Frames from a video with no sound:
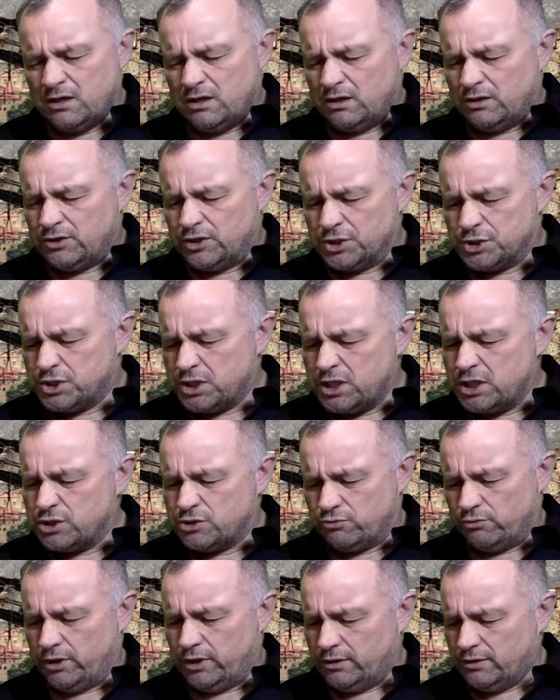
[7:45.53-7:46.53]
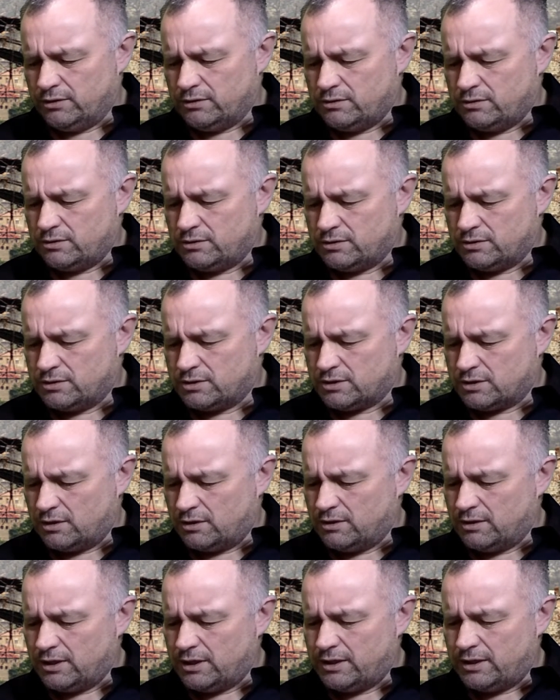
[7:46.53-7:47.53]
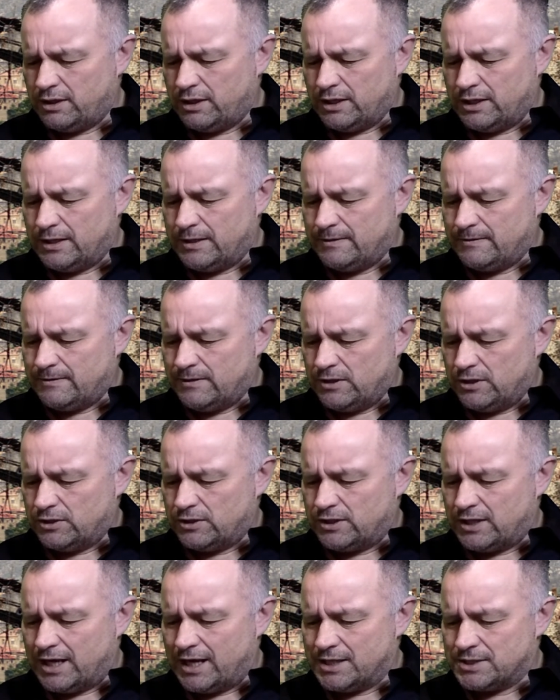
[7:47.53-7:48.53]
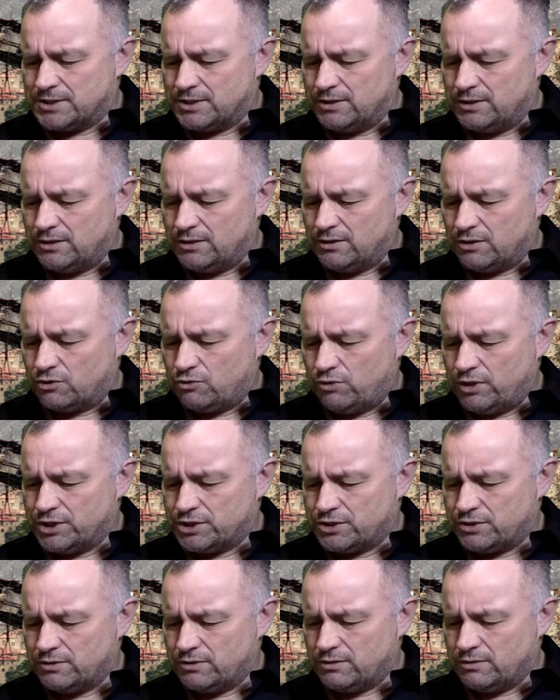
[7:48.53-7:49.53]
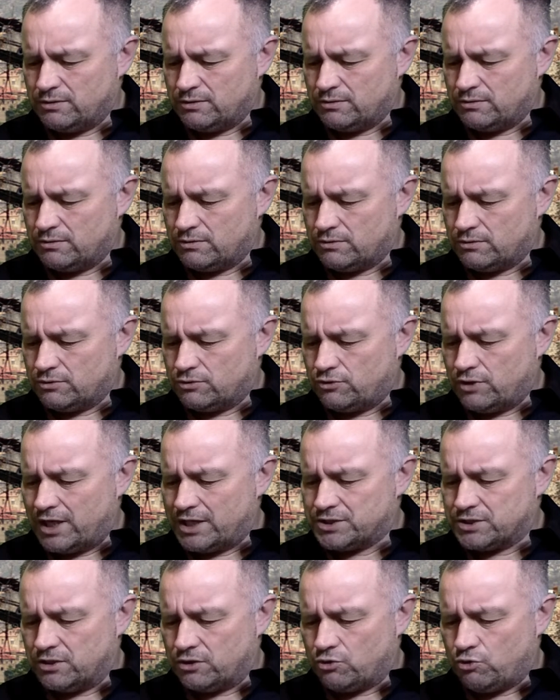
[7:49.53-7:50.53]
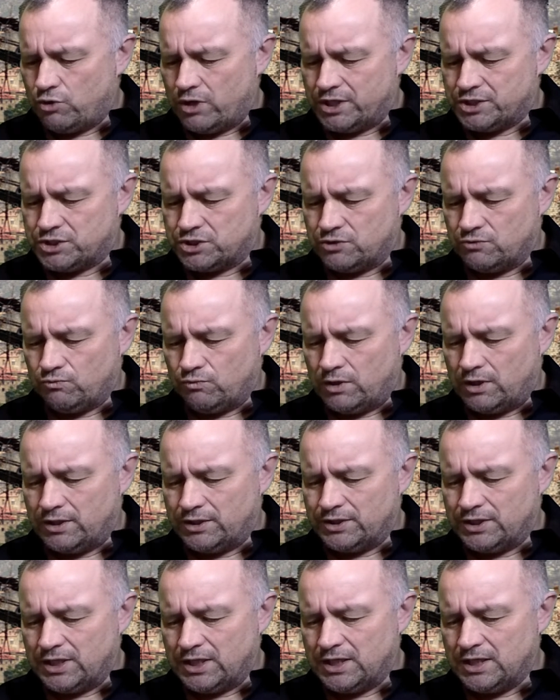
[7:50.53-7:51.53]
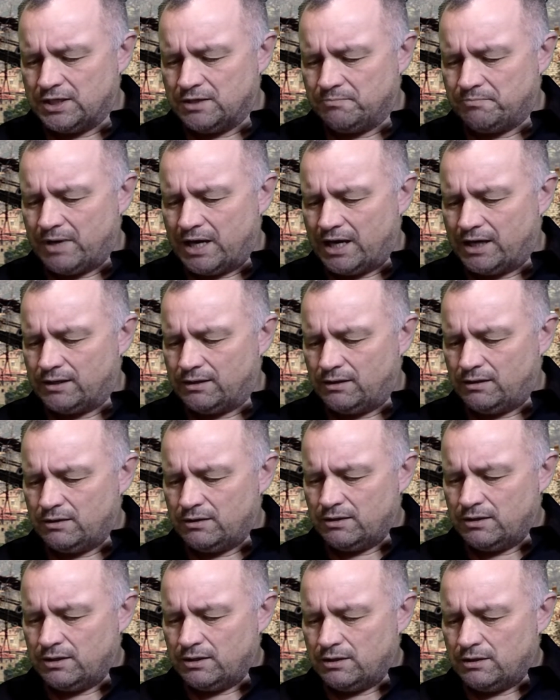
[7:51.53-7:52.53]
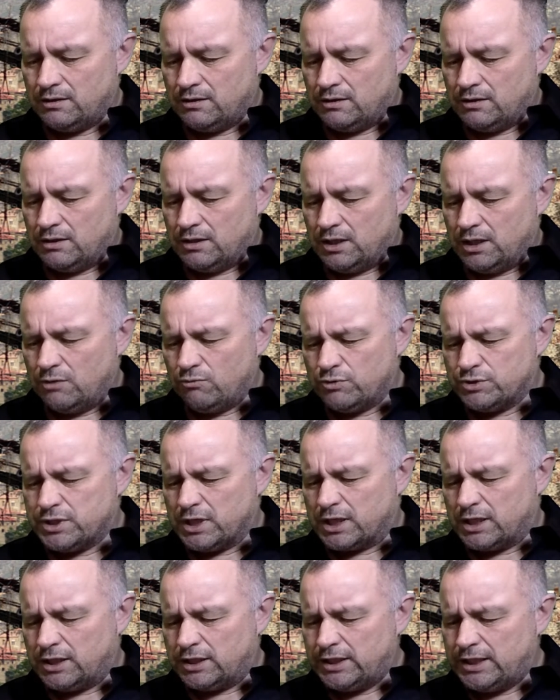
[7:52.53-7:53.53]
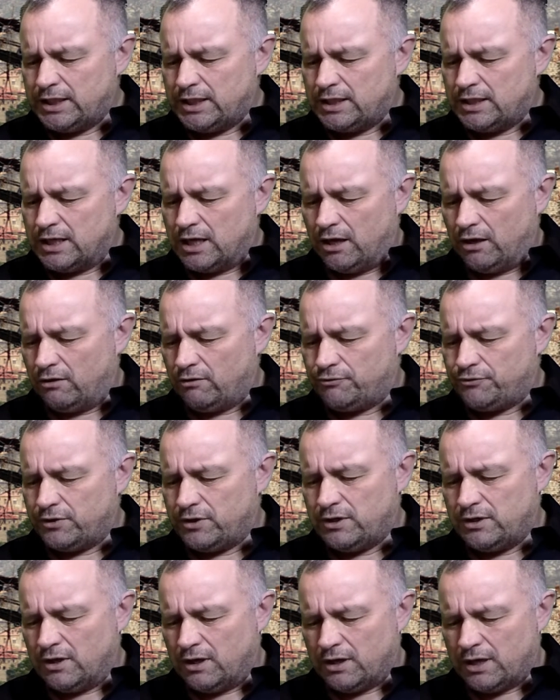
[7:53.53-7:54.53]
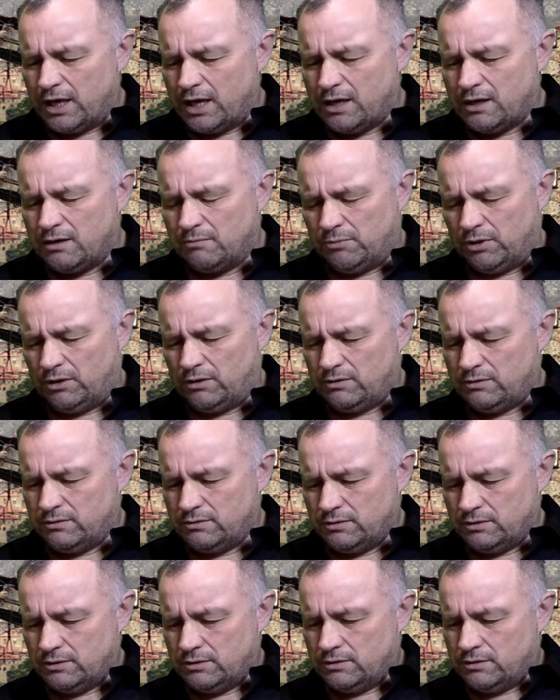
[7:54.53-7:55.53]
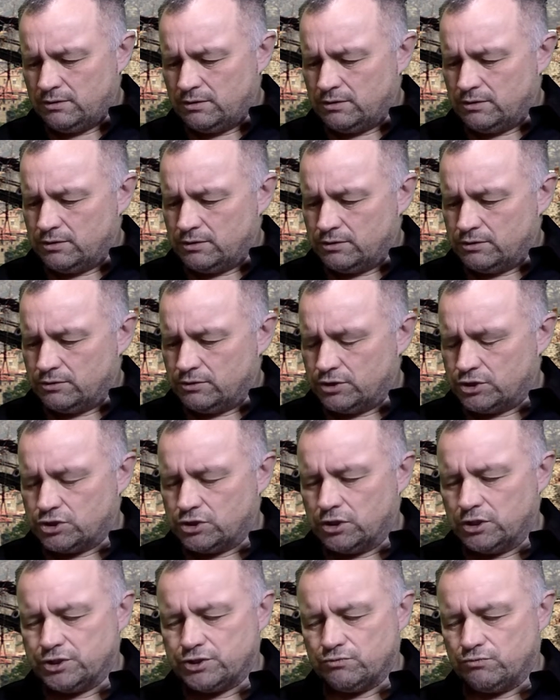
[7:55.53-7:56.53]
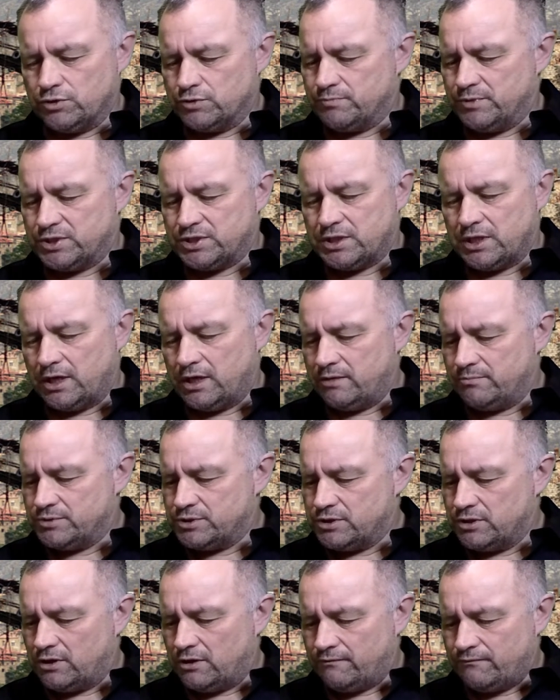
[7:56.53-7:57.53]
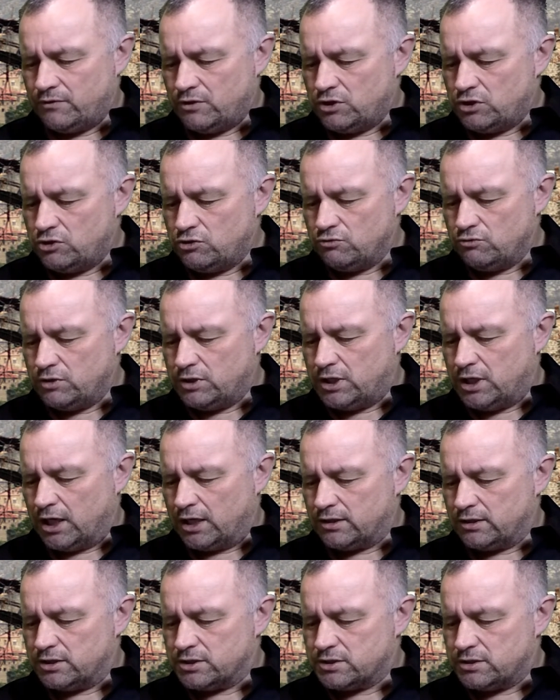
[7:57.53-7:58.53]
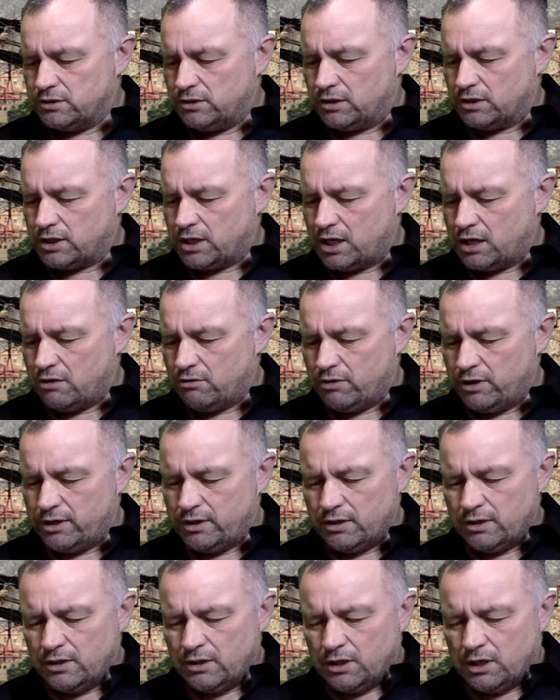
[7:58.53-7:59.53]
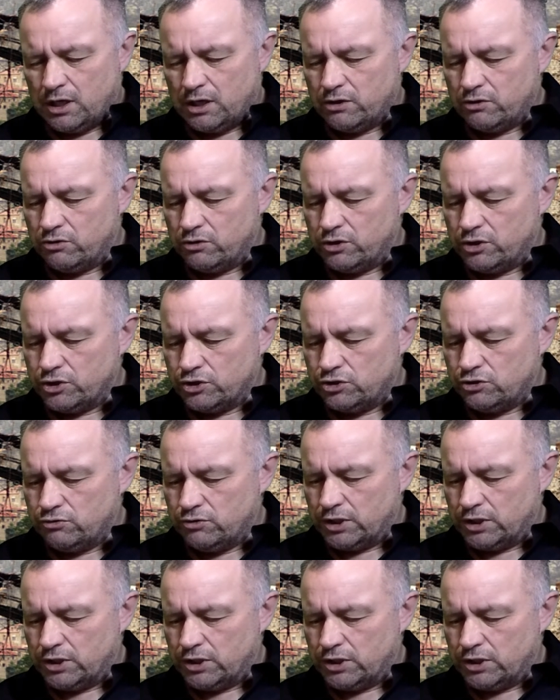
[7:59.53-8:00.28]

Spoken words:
Disease-ridden, Scarletti had the audacity to ask a question while in the heat of battle. It was a clean, healthy young animal. The sergeant was beside himself. You gutless little coward, I order you to